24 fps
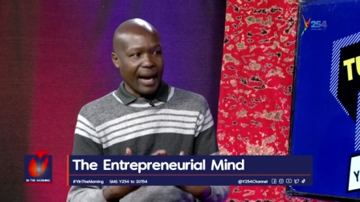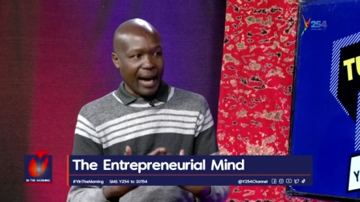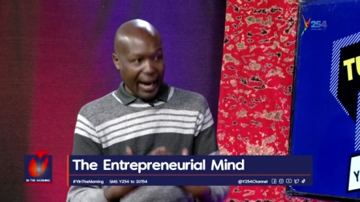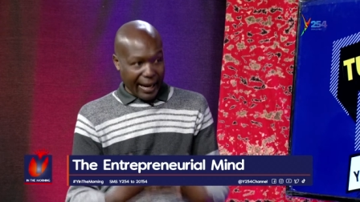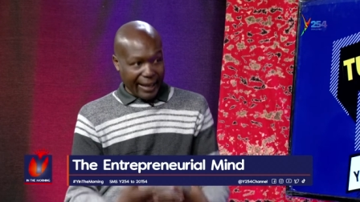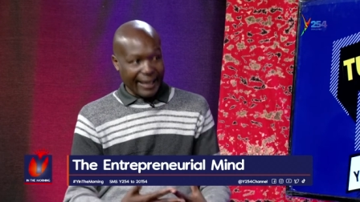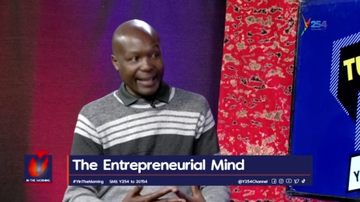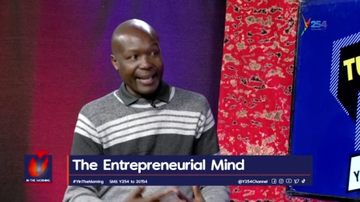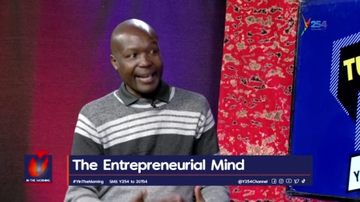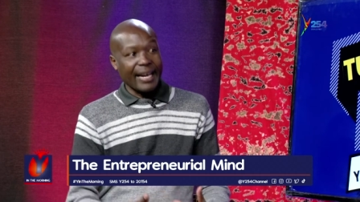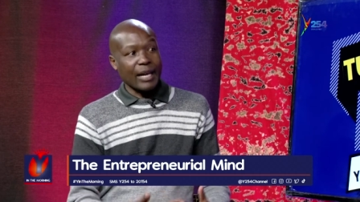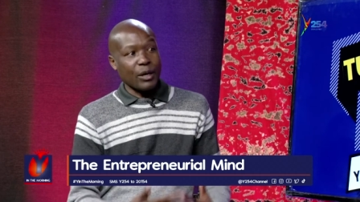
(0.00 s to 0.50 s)

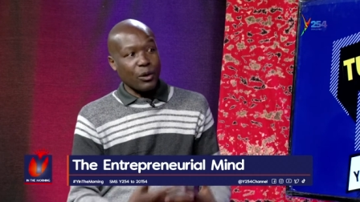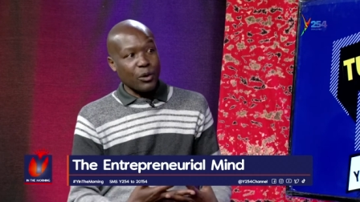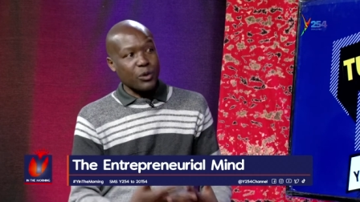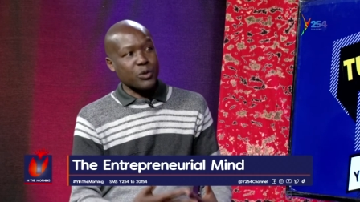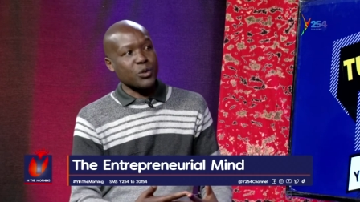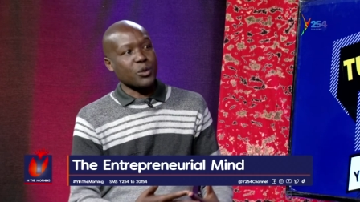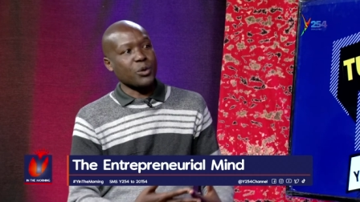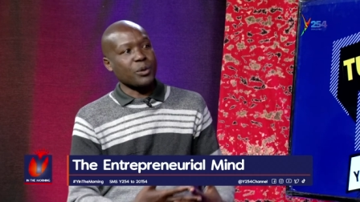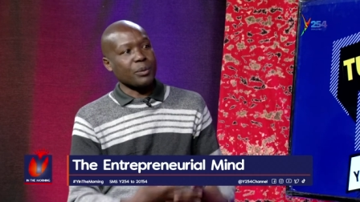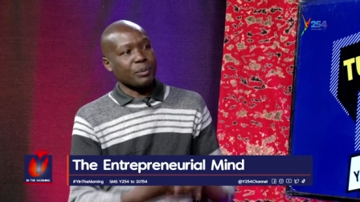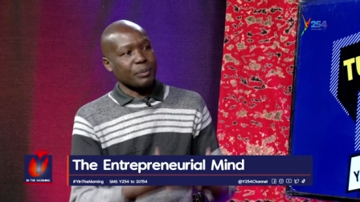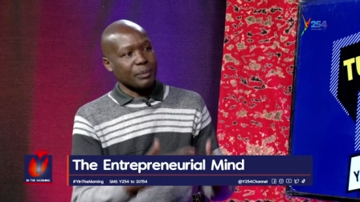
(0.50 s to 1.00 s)
and they can
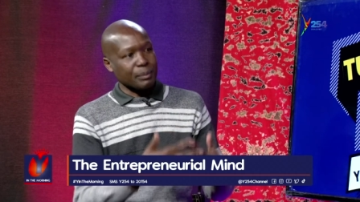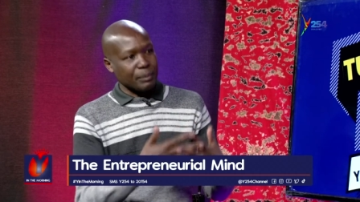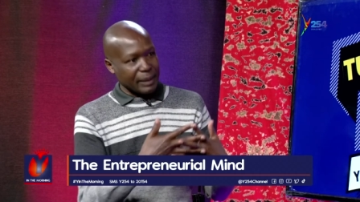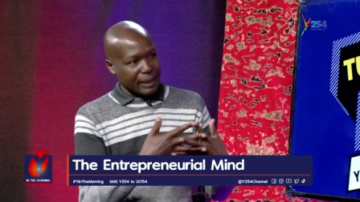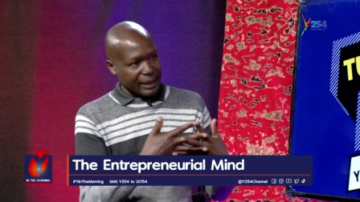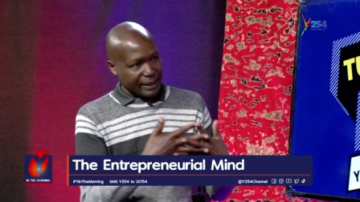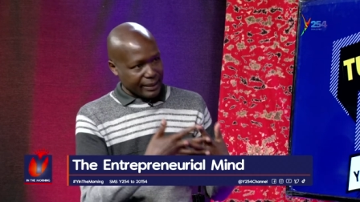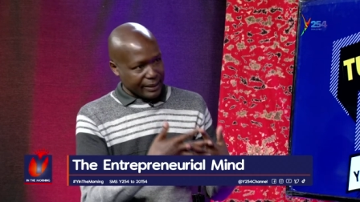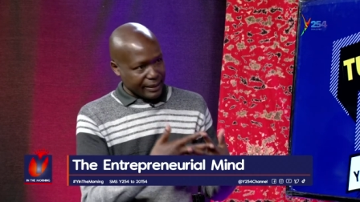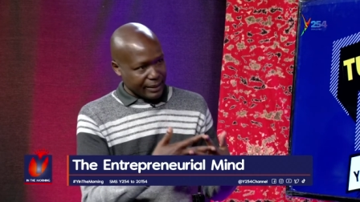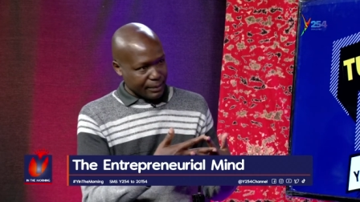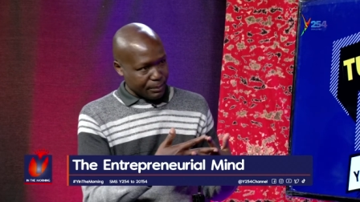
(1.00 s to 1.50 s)
also
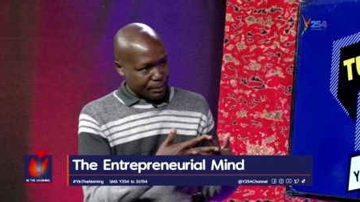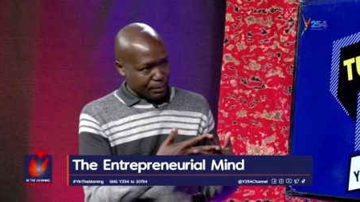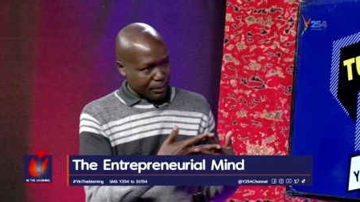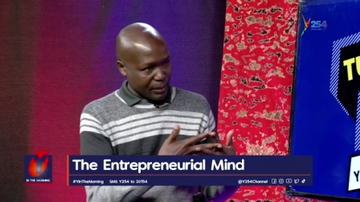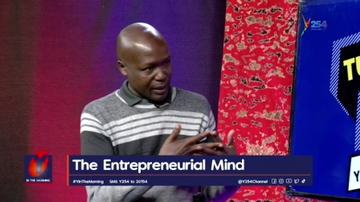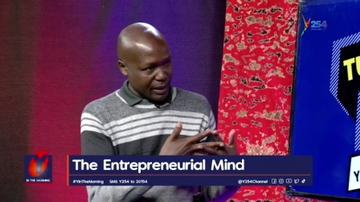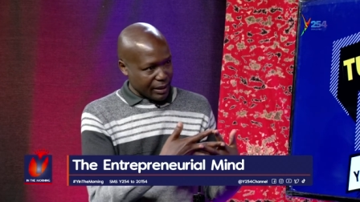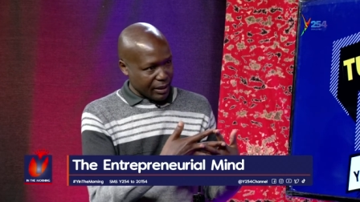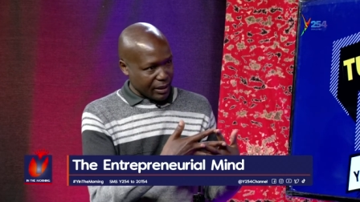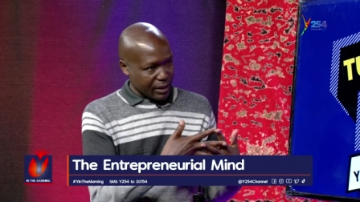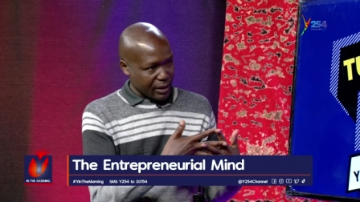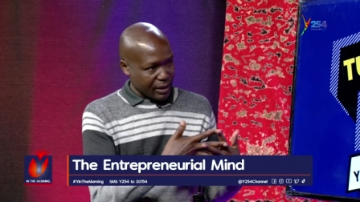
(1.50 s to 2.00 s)

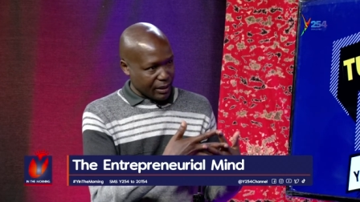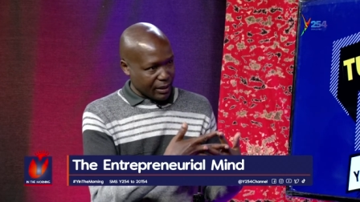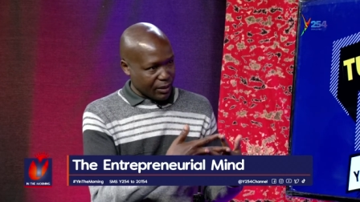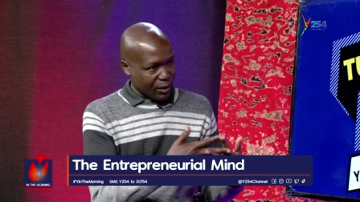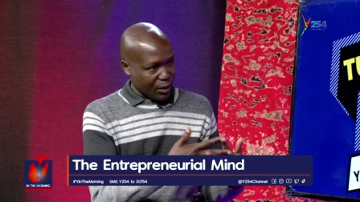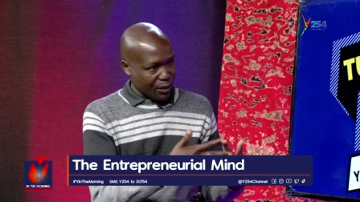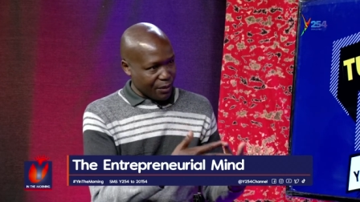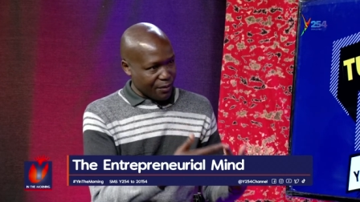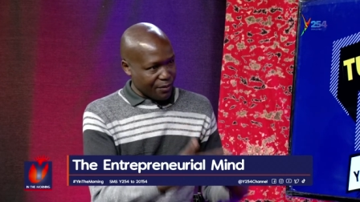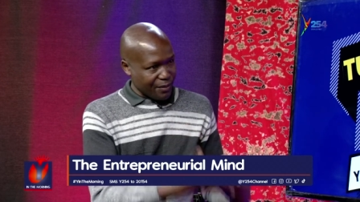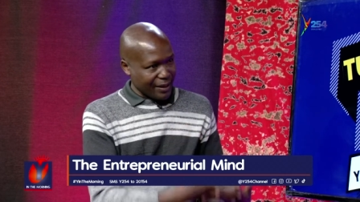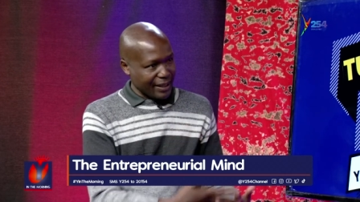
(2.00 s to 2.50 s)

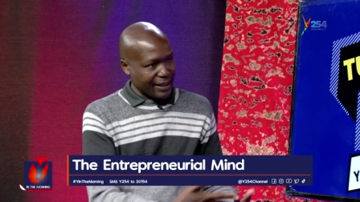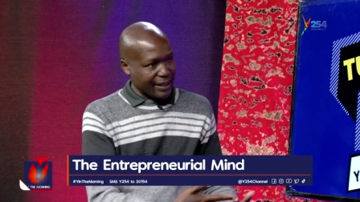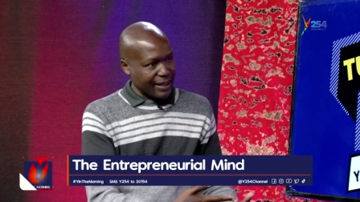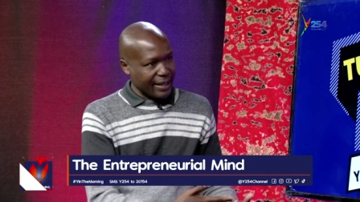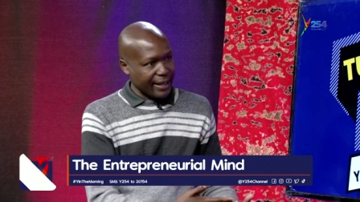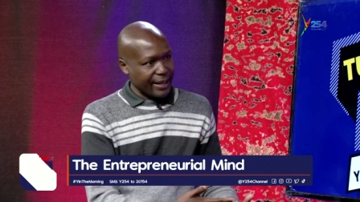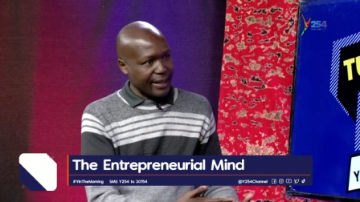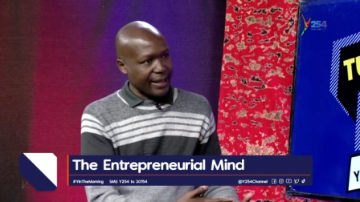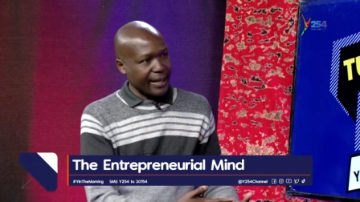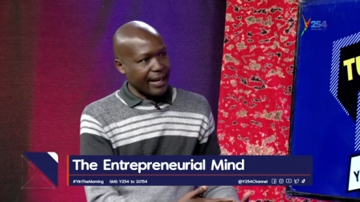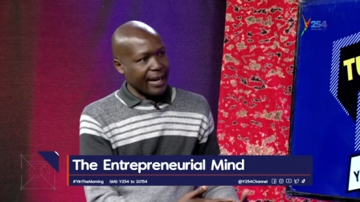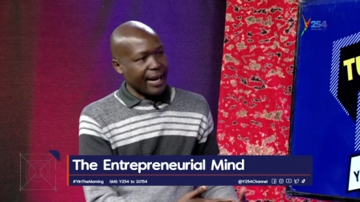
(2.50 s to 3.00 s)
convert
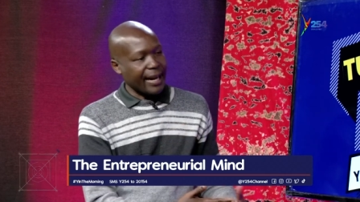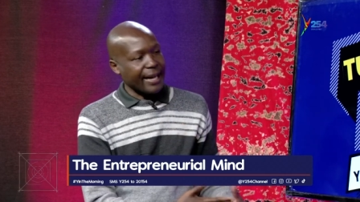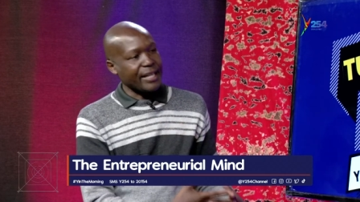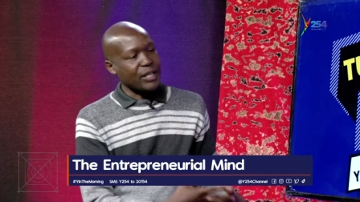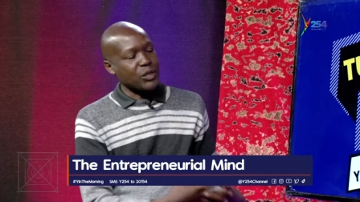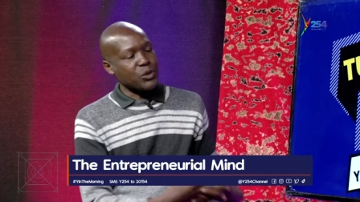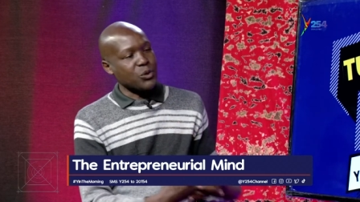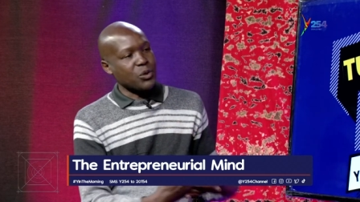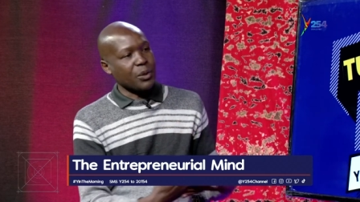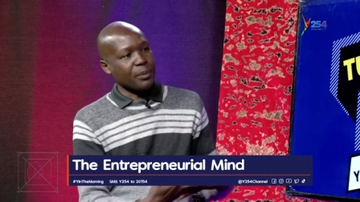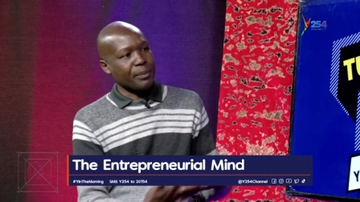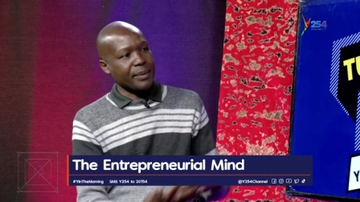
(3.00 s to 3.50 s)
the idea
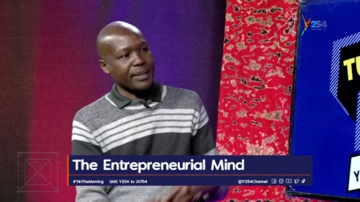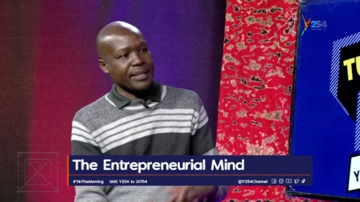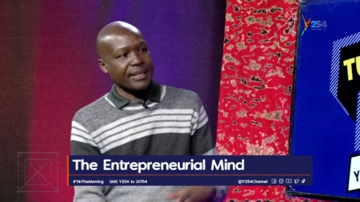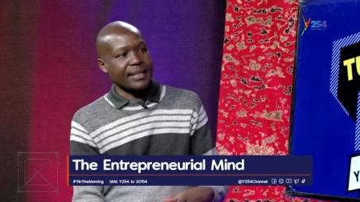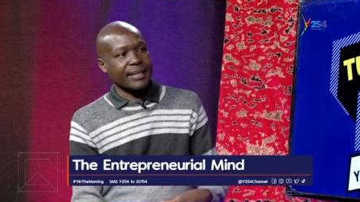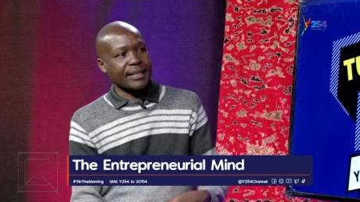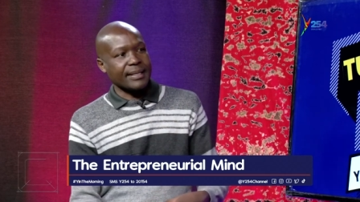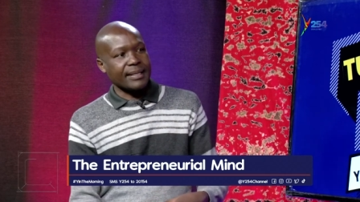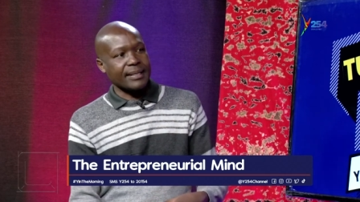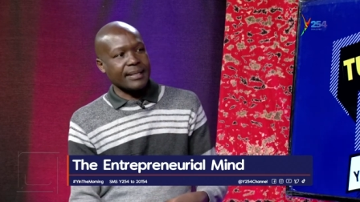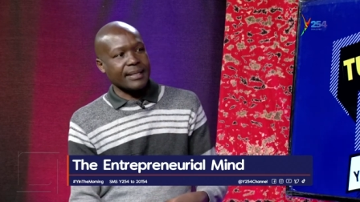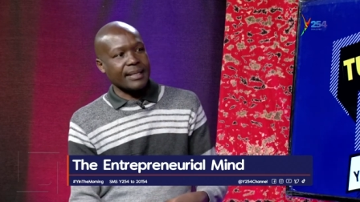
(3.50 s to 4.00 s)
into a
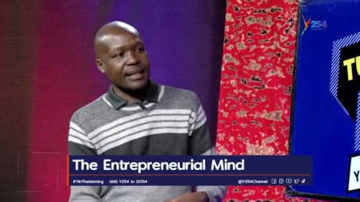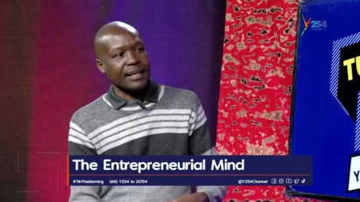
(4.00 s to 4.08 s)
business.